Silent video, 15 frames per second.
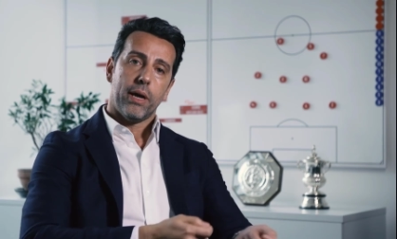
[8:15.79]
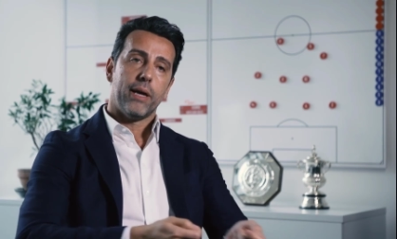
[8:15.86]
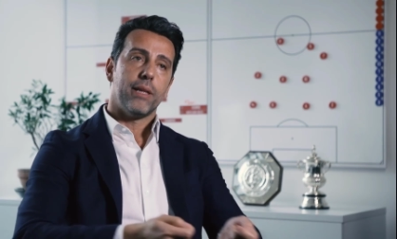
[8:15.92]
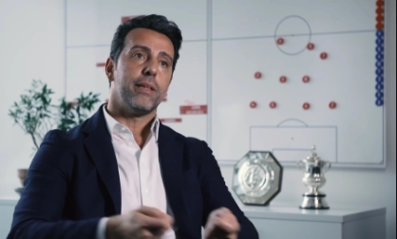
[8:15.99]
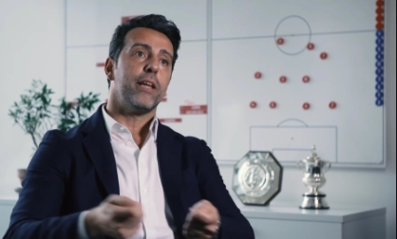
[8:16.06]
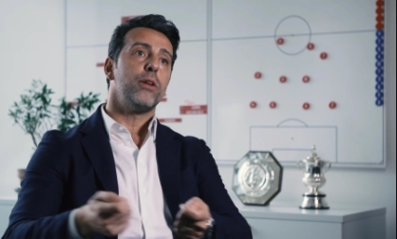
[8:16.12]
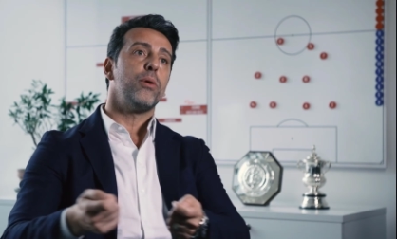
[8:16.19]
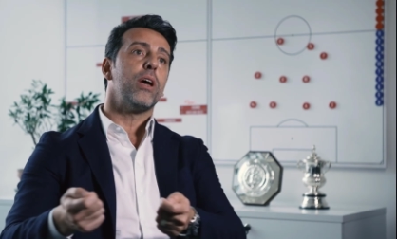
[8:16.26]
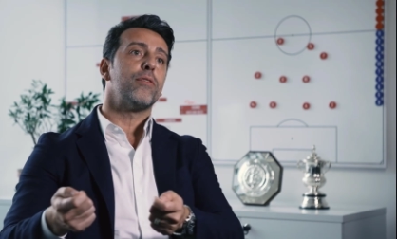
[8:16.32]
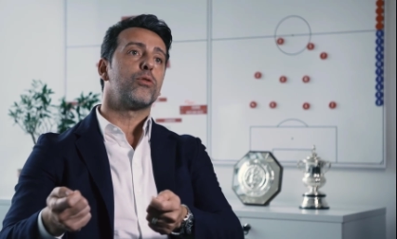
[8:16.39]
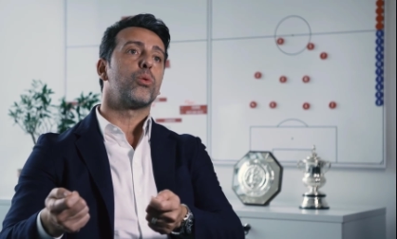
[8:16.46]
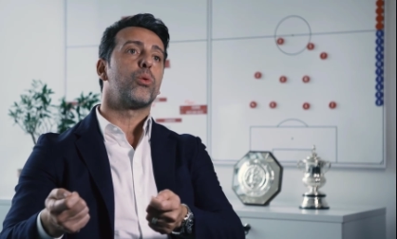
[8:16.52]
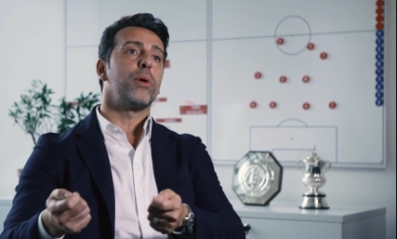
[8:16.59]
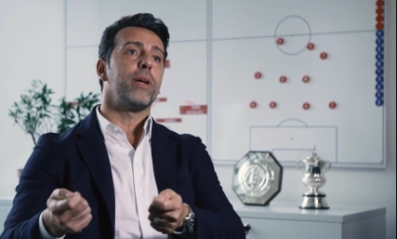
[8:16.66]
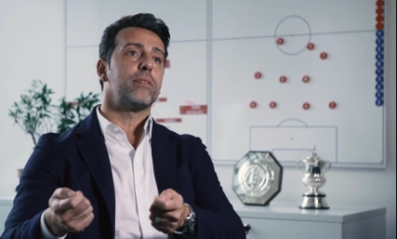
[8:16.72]
and then you have
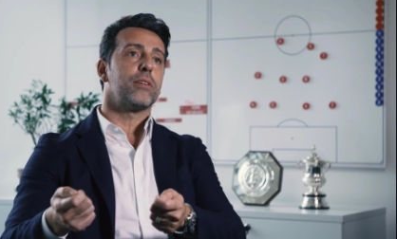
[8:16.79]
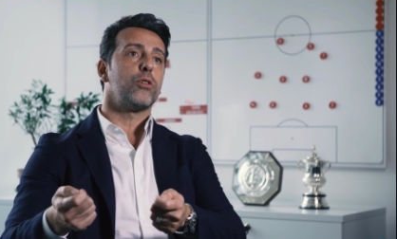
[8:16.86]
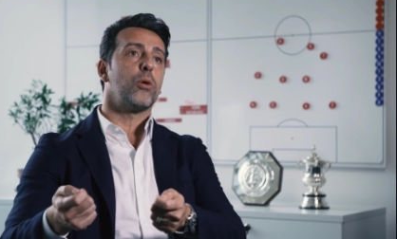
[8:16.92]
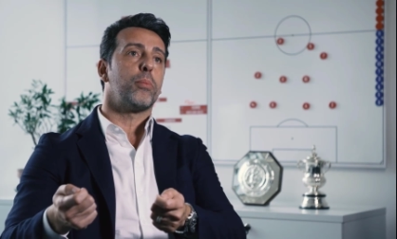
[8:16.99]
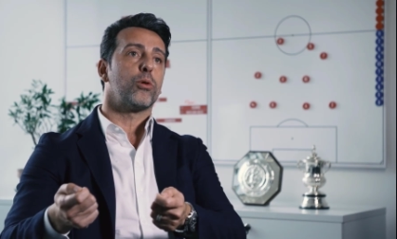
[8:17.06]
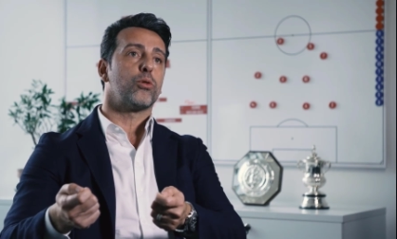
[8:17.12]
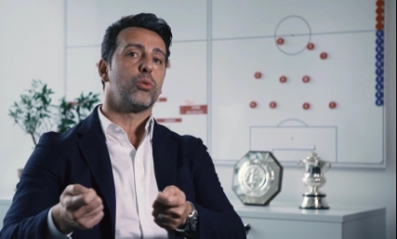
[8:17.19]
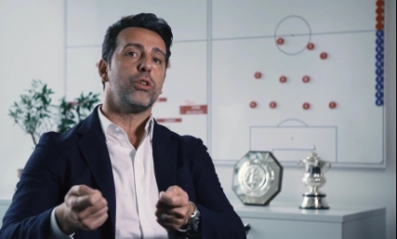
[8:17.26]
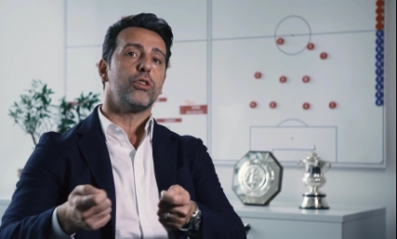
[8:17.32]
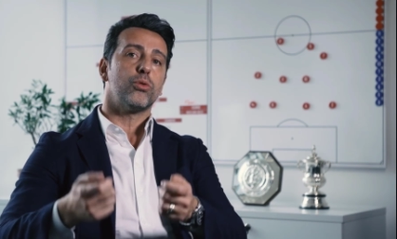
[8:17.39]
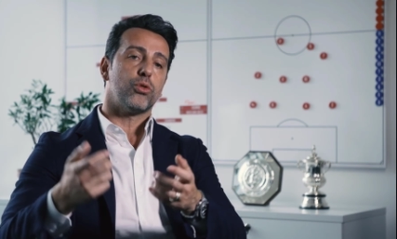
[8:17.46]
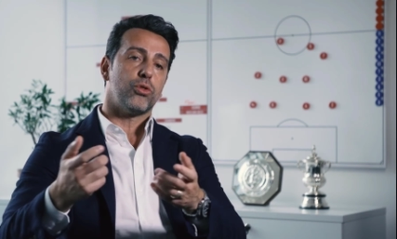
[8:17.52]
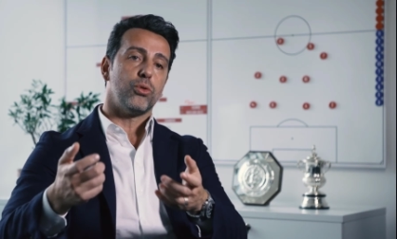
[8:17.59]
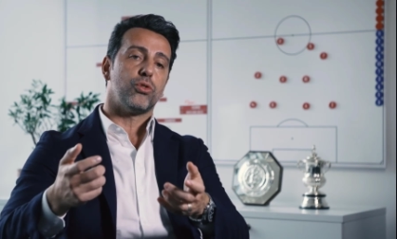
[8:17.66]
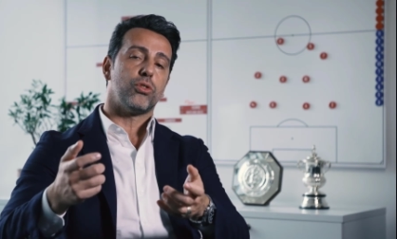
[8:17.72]
to create some
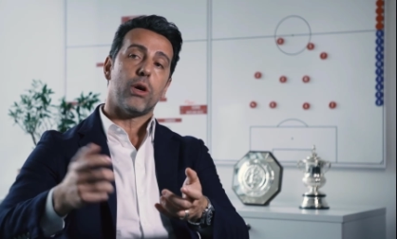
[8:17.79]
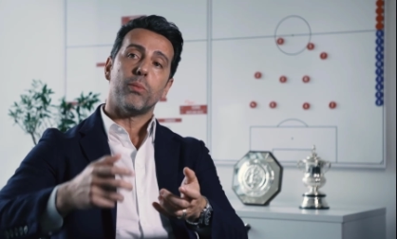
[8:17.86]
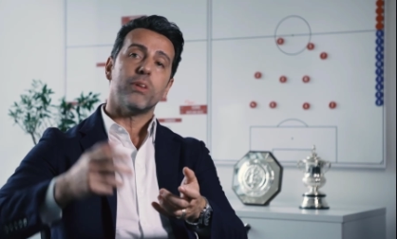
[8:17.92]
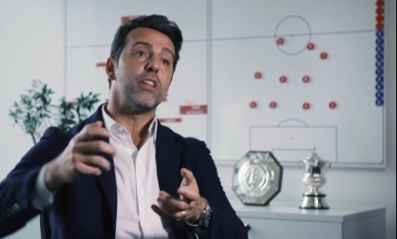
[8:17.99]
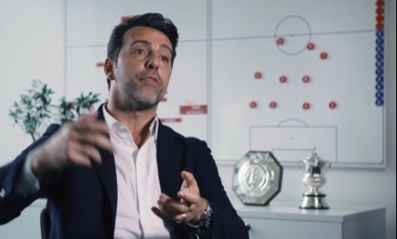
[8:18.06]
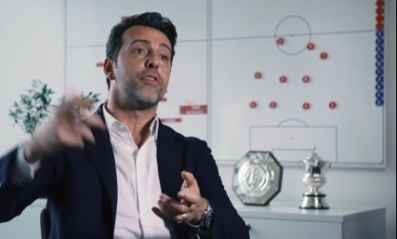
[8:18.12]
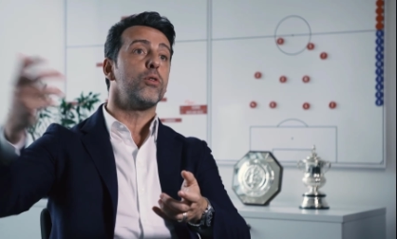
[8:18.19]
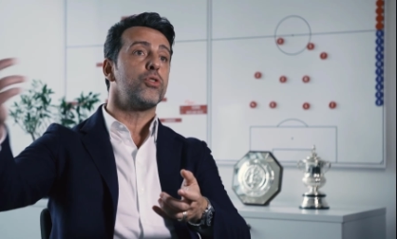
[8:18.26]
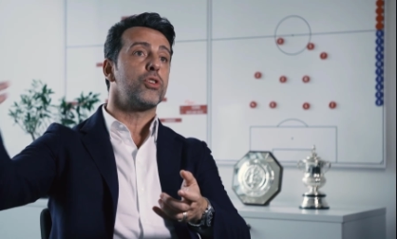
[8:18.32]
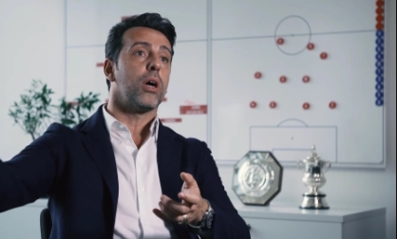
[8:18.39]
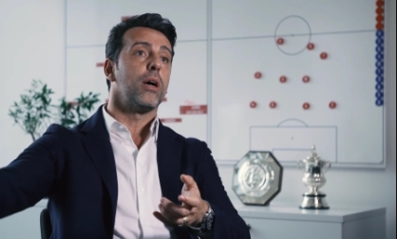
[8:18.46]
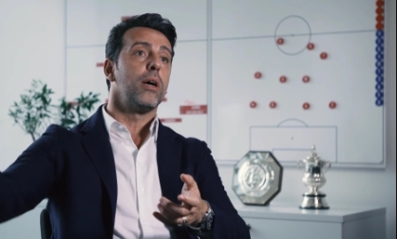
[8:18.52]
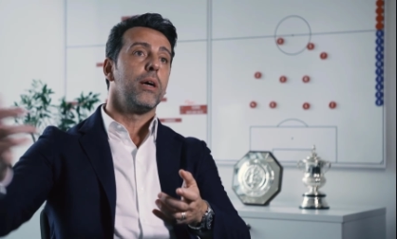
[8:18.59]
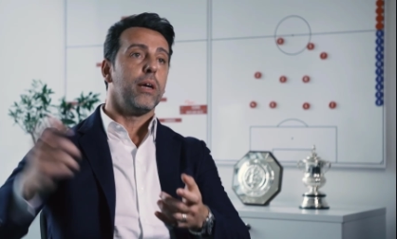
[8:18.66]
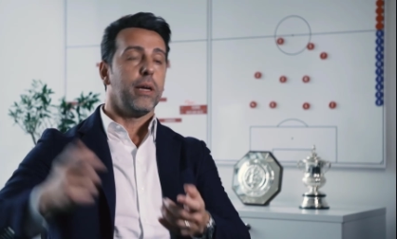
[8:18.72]
opportunities to sell in the
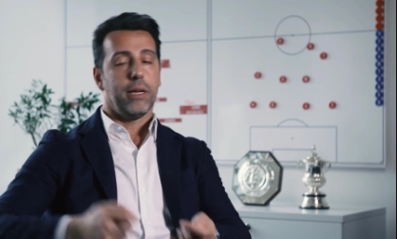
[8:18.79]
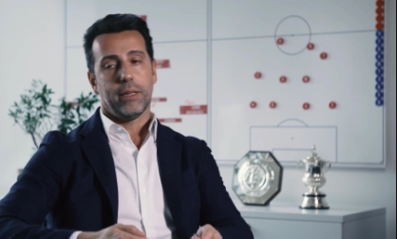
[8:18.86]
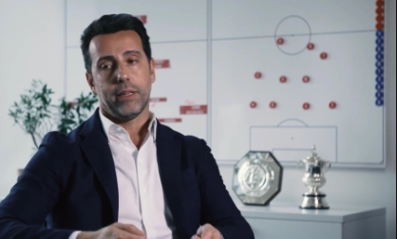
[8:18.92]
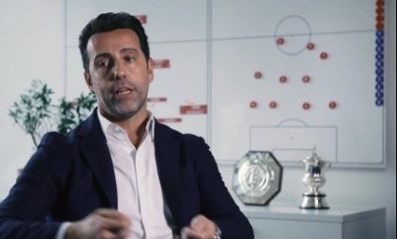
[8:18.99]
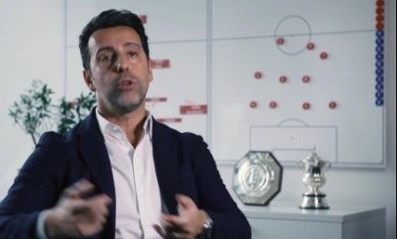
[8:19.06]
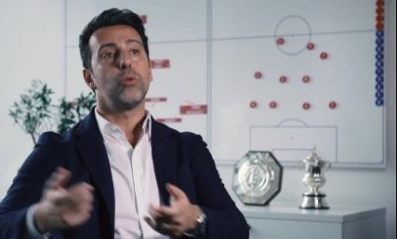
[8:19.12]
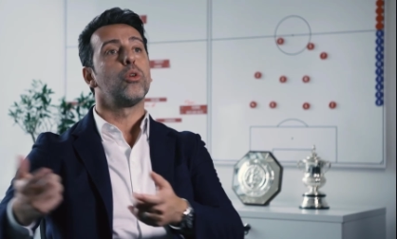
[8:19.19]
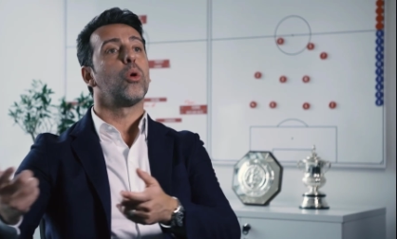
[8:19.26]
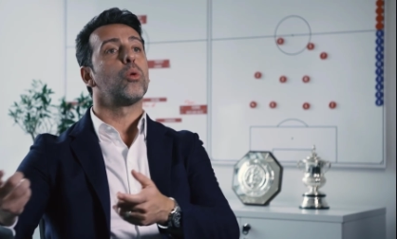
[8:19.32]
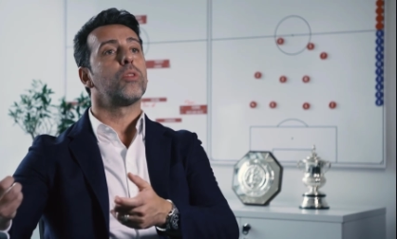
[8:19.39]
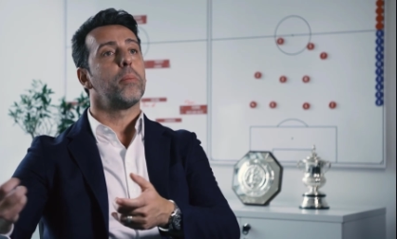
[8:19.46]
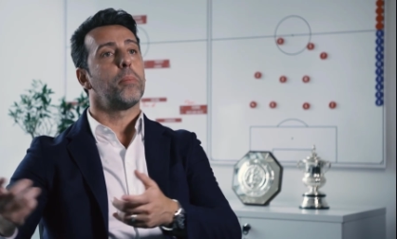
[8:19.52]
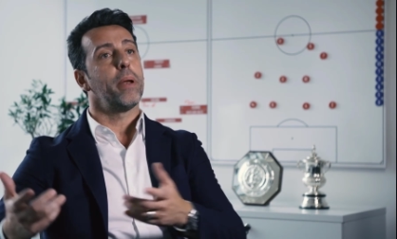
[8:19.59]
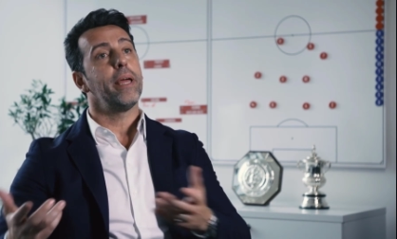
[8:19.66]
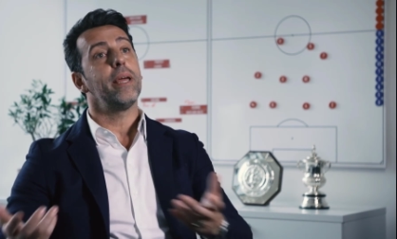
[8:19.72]
future, and then you loan
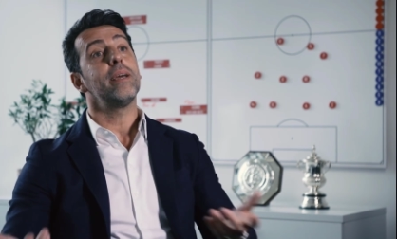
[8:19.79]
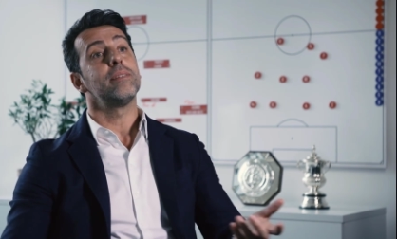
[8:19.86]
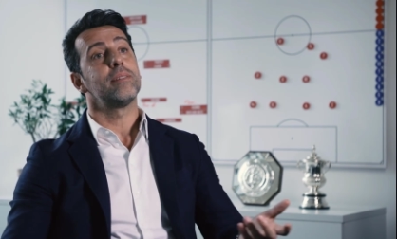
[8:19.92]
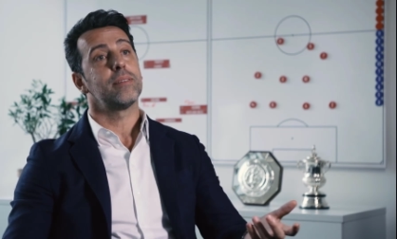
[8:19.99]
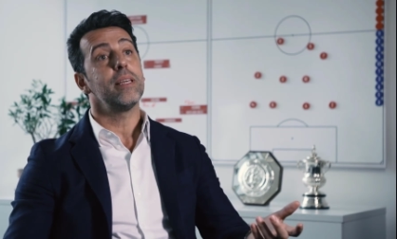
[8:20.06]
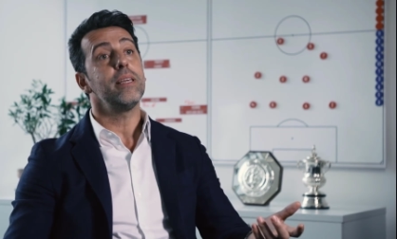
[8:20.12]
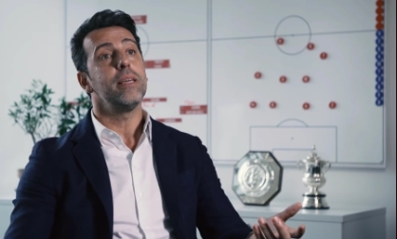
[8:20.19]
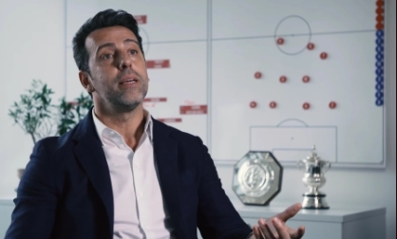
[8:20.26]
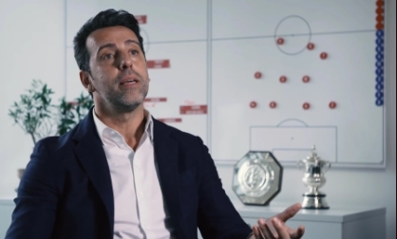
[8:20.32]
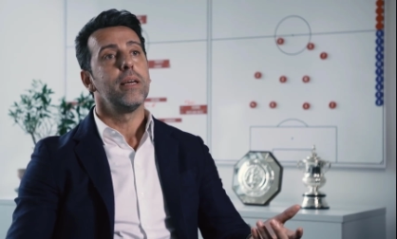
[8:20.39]
the player and see.